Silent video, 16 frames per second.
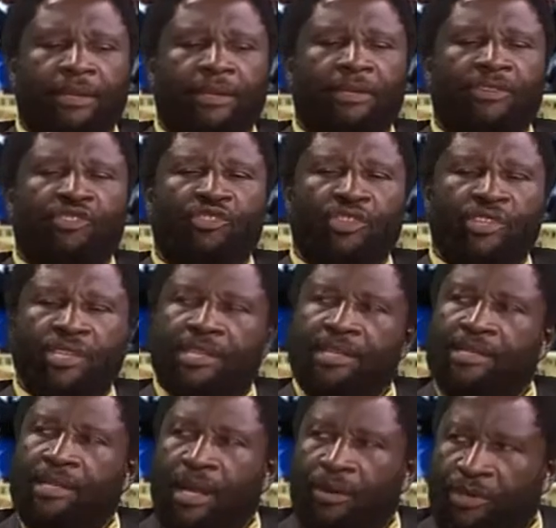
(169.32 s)

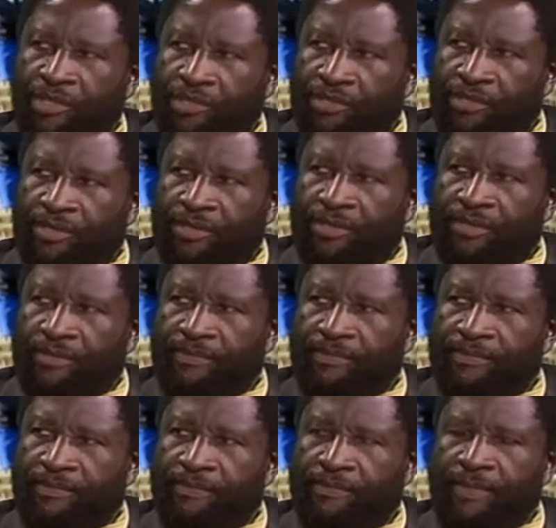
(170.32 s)
indigenous languages.
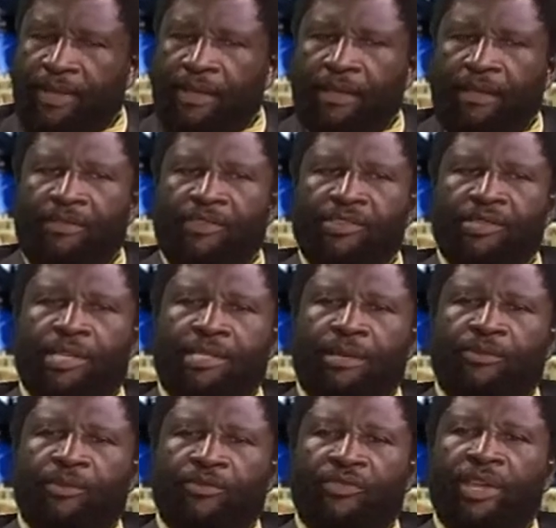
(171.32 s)
These are
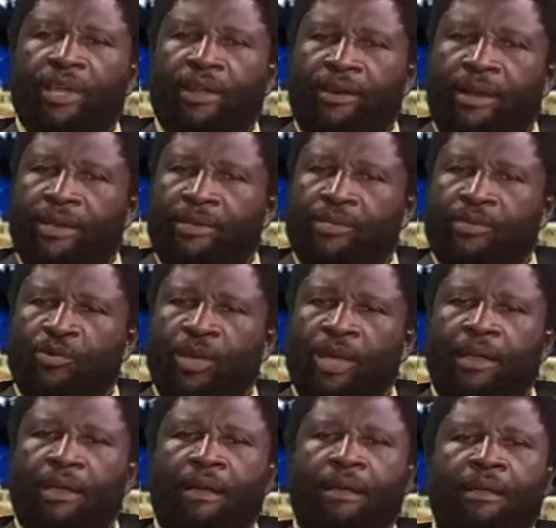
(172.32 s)
some of the areas
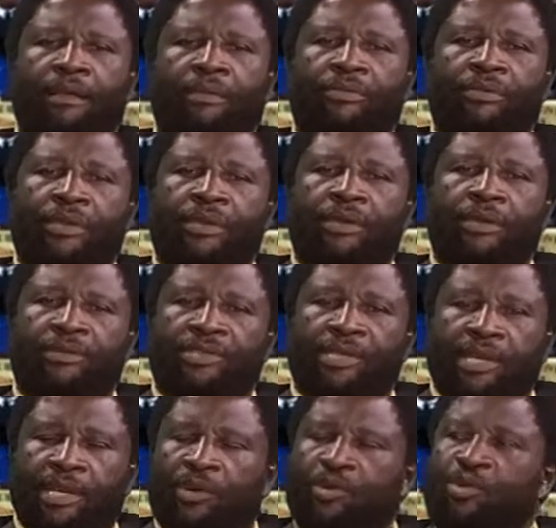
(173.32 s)
where the
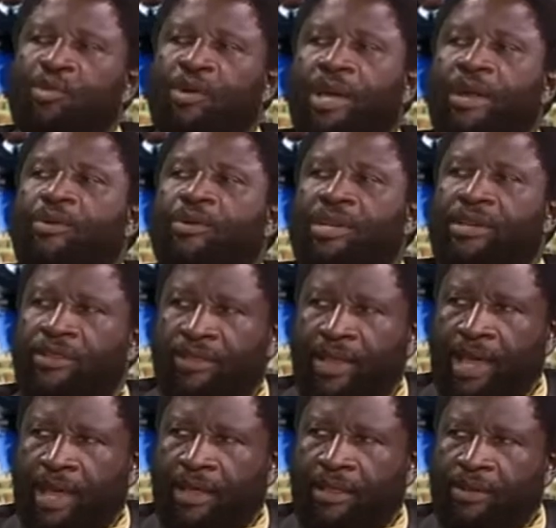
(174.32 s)
skills were not
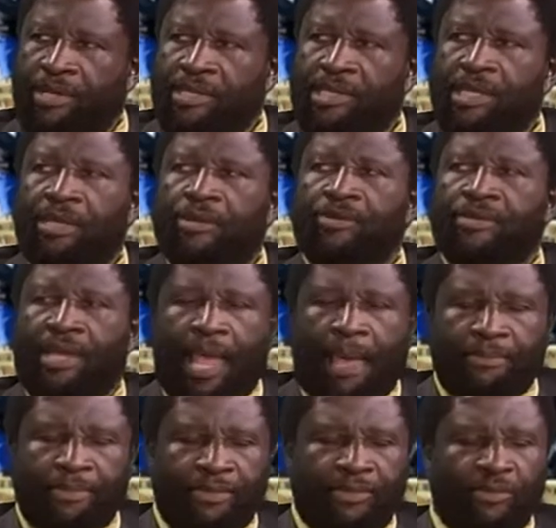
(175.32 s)
there. There were skills
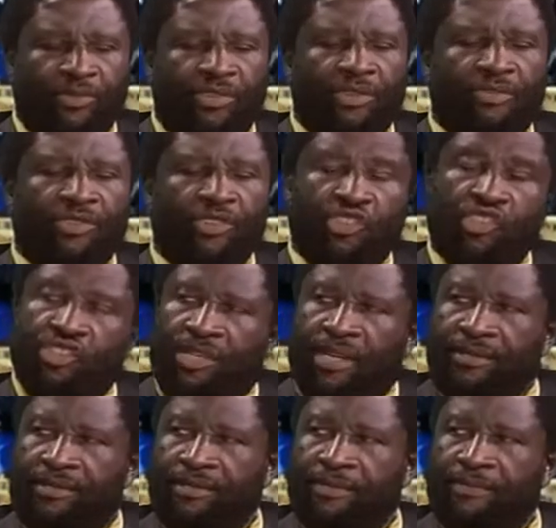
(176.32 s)
gaps within the
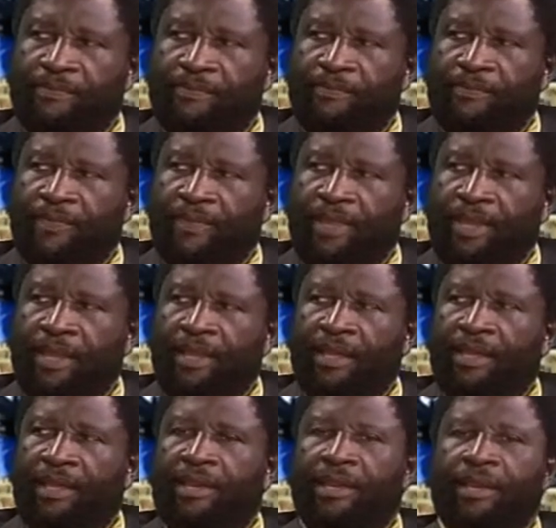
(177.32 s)
teachers.
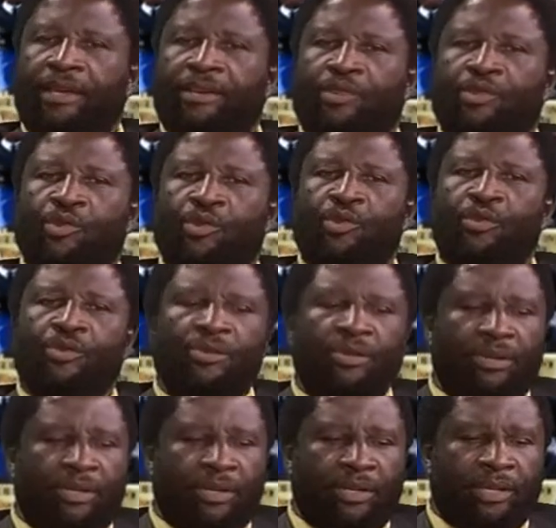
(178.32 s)
And
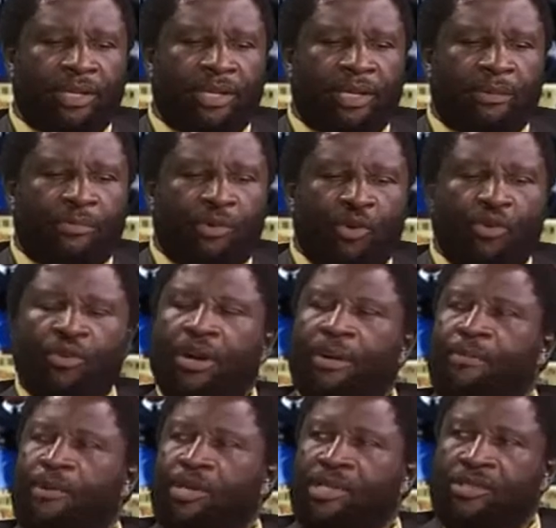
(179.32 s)
so a
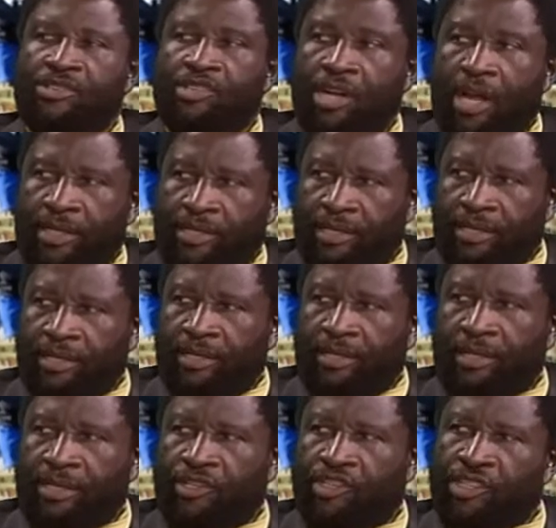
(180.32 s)
program was started,
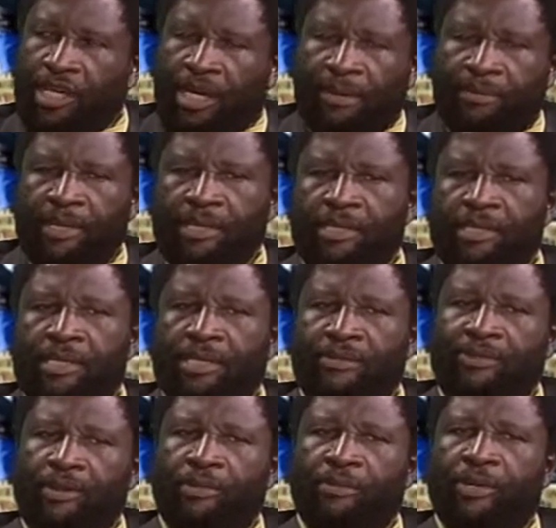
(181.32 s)
the Teacher Capacity
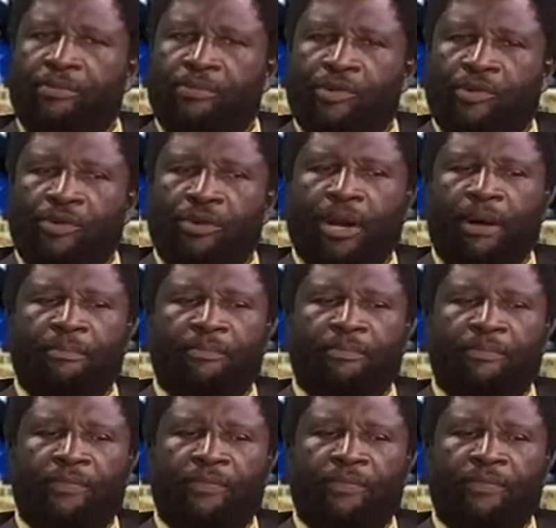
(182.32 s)
Development Program,